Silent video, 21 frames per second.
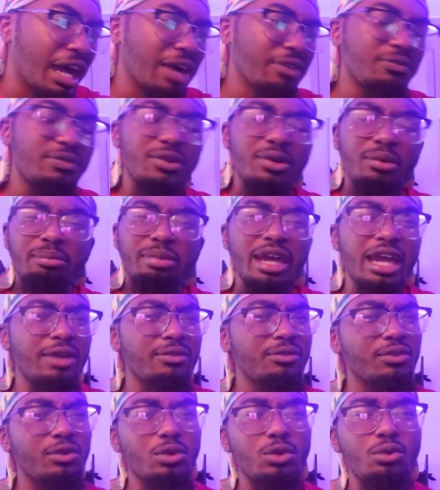I feel
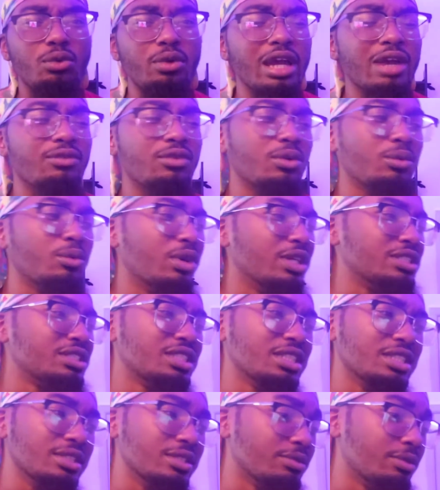bad for whoever
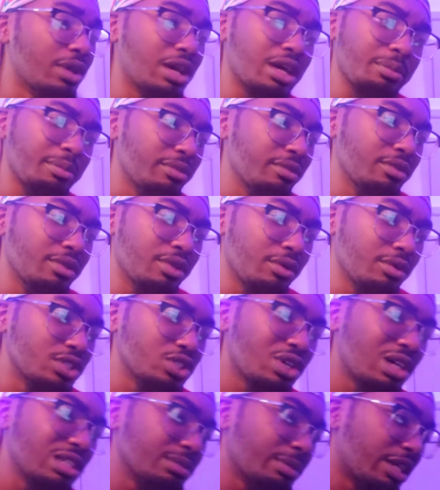wants to. Well, the
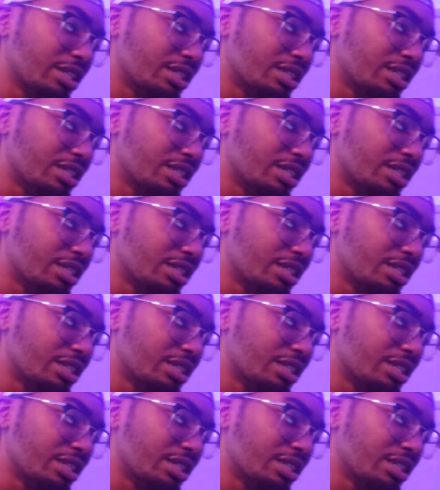song's